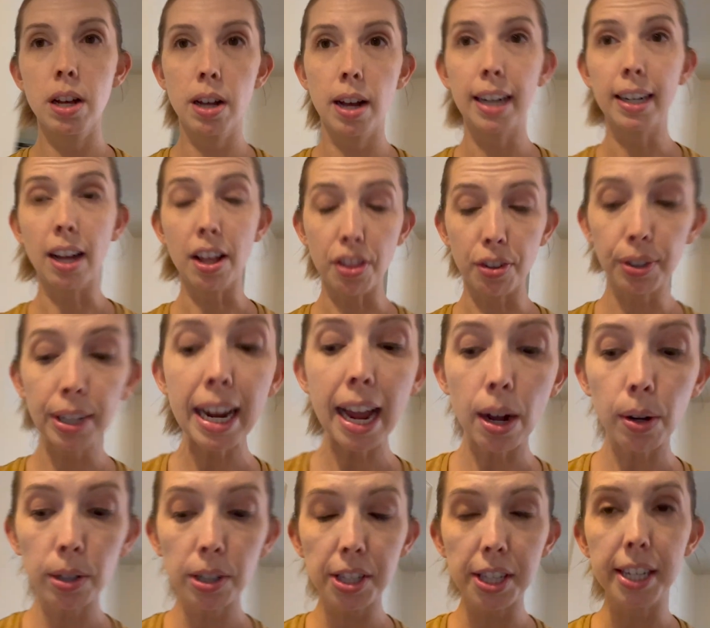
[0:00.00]
I got three
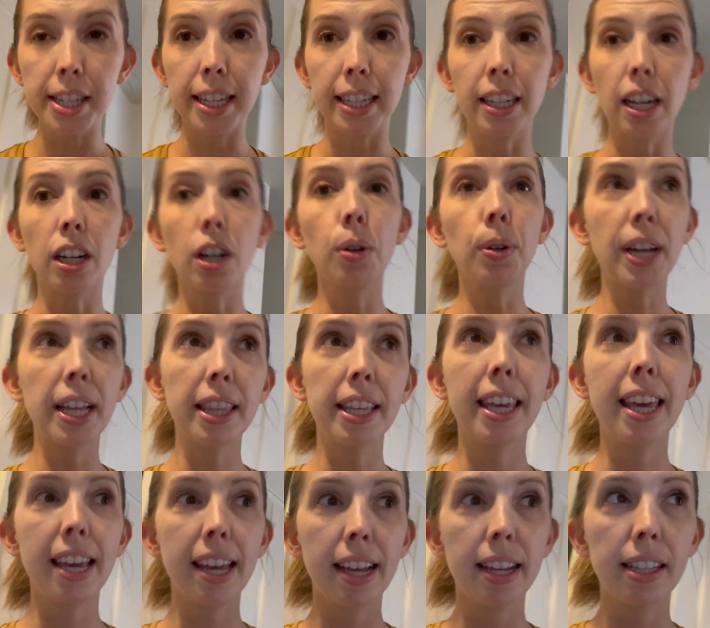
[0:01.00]
hours until I gotta go get the
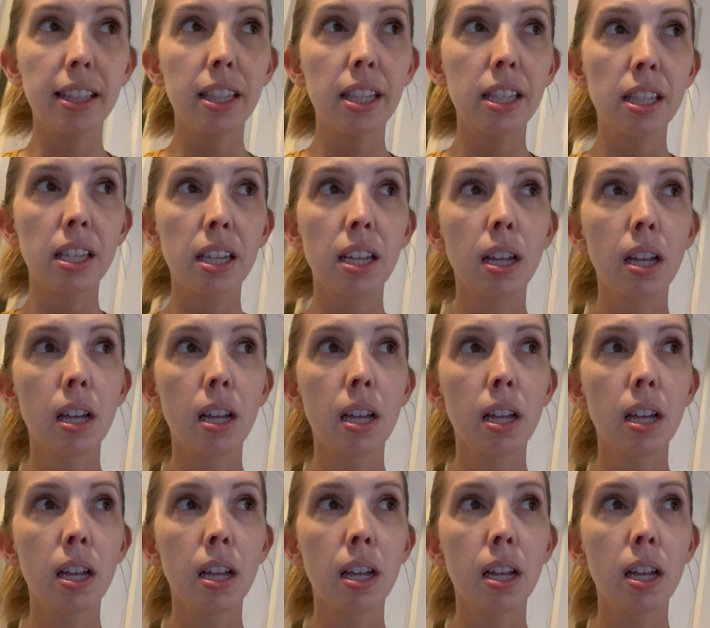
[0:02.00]
kids.